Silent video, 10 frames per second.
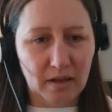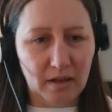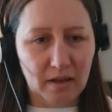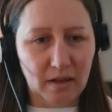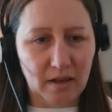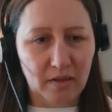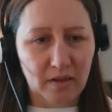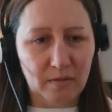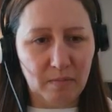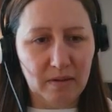and this
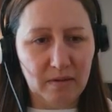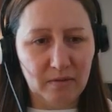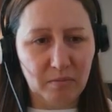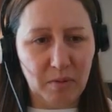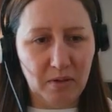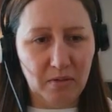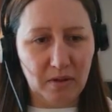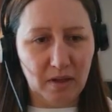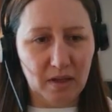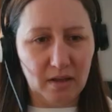piece of
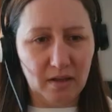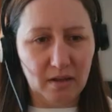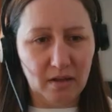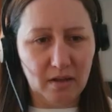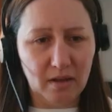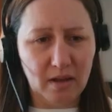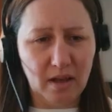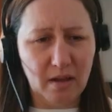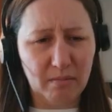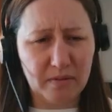music I
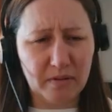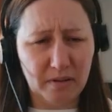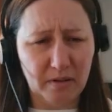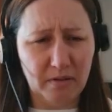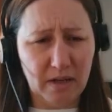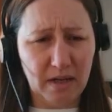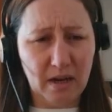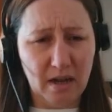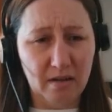absolutely love.